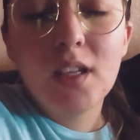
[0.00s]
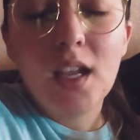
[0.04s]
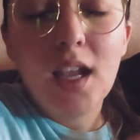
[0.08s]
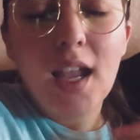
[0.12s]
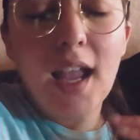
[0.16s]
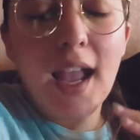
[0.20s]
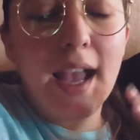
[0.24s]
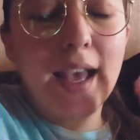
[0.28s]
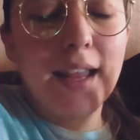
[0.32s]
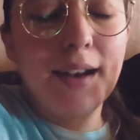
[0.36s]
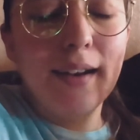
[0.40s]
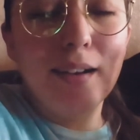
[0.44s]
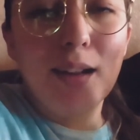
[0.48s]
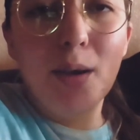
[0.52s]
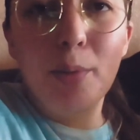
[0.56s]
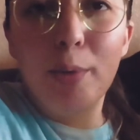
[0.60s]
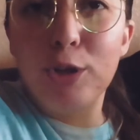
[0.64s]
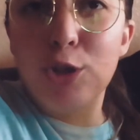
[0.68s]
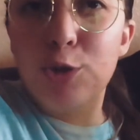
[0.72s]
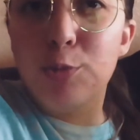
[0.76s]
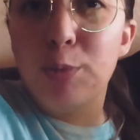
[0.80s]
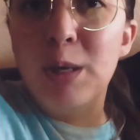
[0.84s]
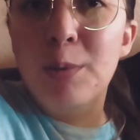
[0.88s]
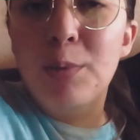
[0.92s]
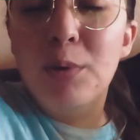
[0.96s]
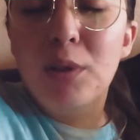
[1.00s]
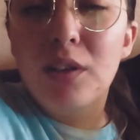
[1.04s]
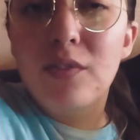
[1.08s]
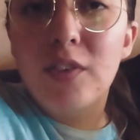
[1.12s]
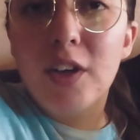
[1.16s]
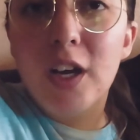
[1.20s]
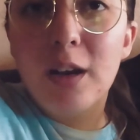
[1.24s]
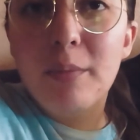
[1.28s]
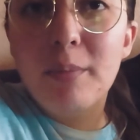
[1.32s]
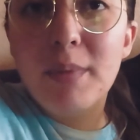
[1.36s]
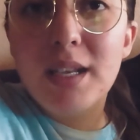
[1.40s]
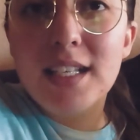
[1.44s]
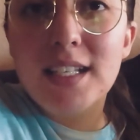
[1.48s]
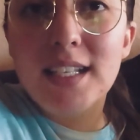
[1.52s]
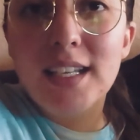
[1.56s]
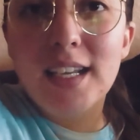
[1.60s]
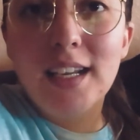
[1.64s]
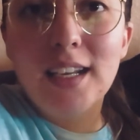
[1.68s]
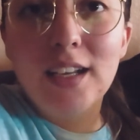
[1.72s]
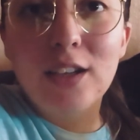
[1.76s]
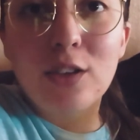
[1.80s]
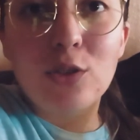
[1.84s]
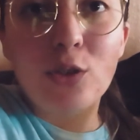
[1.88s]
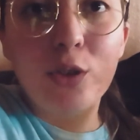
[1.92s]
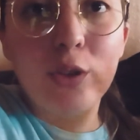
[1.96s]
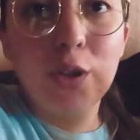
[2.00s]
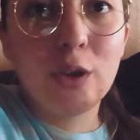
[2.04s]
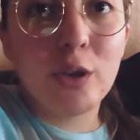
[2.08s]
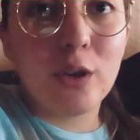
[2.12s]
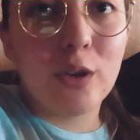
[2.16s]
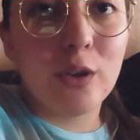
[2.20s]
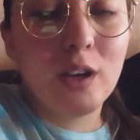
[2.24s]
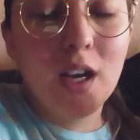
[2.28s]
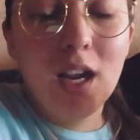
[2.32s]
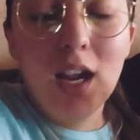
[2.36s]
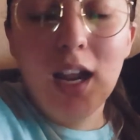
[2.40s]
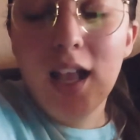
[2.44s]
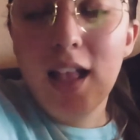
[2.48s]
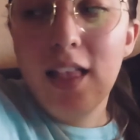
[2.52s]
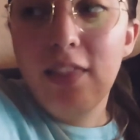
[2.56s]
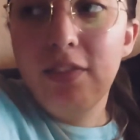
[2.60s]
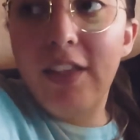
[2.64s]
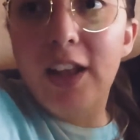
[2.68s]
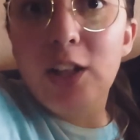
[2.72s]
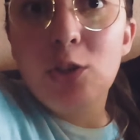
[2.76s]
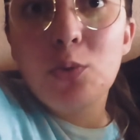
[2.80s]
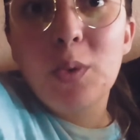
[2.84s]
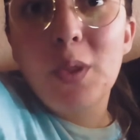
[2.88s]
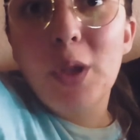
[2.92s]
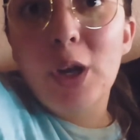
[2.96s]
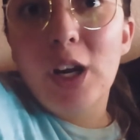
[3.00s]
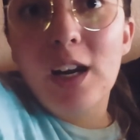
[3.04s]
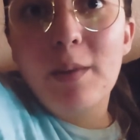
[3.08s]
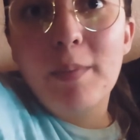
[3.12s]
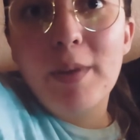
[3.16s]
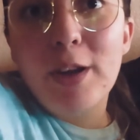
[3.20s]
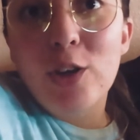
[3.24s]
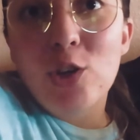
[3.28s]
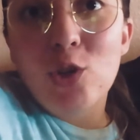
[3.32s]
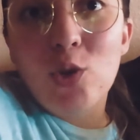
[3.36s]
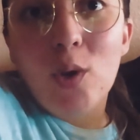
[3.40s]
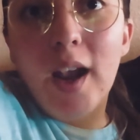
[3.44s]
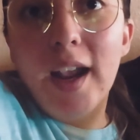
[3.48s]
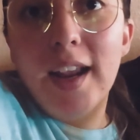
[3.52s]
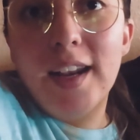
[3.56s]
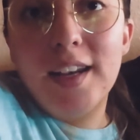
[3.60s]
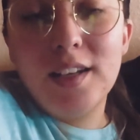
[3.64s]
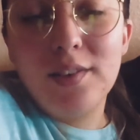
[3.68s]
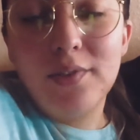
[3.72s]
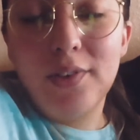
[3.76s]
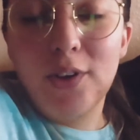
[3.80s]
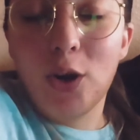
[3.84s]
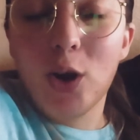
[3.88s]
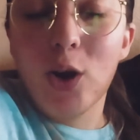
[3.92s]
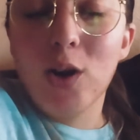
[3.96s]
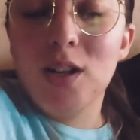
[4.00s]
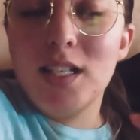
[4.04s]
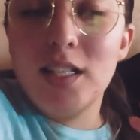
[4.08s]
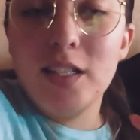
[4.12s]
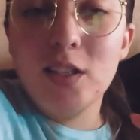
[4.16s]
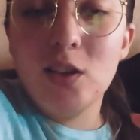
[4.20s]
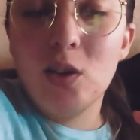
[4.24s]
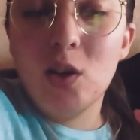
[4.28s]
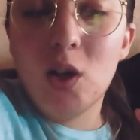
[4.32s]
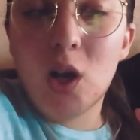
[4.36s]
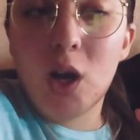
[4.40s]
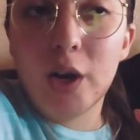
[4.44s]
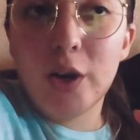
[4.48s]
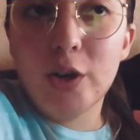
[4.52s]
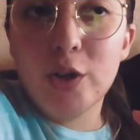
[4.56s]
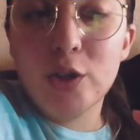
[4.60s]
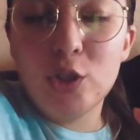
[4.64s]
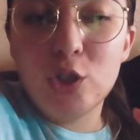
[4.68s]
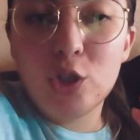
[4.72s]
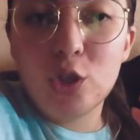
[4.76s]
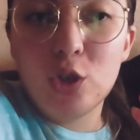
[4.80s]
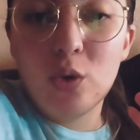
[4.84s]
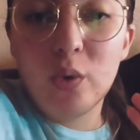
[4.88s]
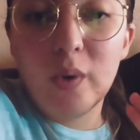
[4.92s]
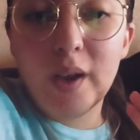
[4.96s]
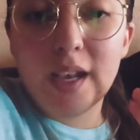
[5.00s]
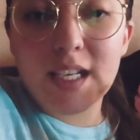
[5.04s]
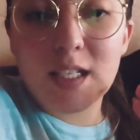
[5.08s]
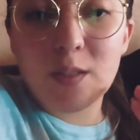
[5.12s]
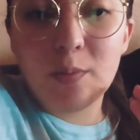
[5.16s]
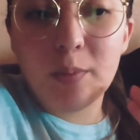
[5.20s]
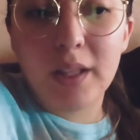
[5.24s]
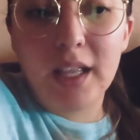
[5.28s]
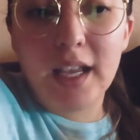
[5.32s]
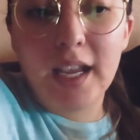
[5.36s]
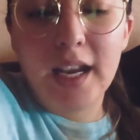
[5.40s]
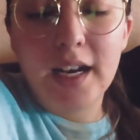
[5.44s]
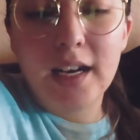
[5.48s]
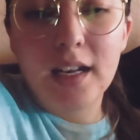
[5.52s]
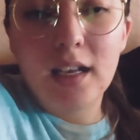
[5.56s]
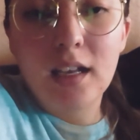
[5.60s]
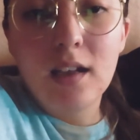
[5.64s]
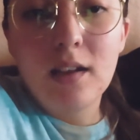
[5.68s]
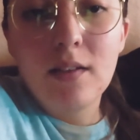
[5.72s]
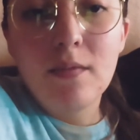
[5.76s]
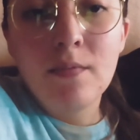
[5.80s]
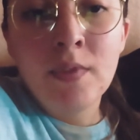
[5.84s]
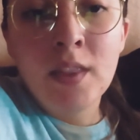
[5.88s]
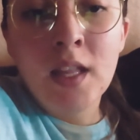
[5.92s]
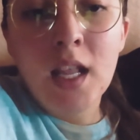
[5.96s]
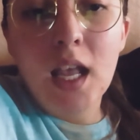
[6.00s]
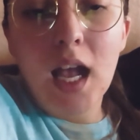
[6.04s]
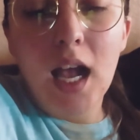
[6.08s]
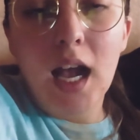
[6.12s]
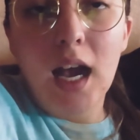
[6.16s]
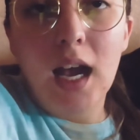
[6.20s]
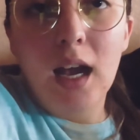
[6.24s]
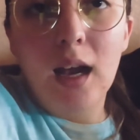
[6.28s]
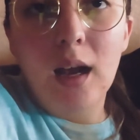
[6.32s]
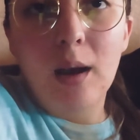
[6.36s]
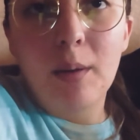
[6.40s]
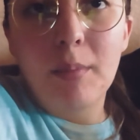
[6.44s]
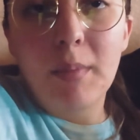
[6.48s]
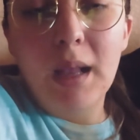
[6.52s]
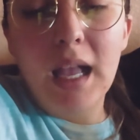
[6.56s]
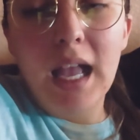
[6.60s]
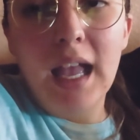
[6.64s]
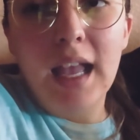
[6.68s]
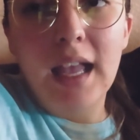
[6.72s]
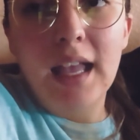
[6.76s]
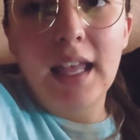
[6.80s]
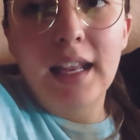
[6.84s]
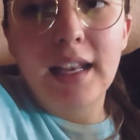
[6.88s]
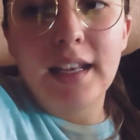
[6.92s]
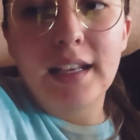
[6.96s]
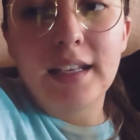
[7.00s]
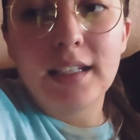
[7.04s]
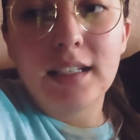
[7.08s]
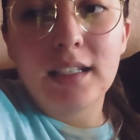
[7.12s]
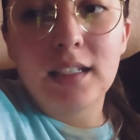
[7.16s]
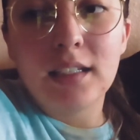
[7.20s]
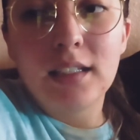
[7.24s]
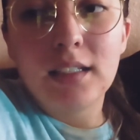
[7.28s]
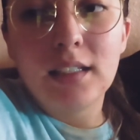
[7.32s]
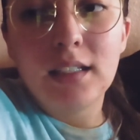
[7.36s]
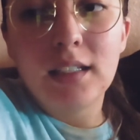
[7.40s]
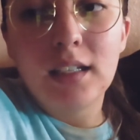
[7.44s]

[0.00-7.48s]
and a bunch of people have gone missing so they're that's what they're going to be trying to figure out it's a little hard to explain um, and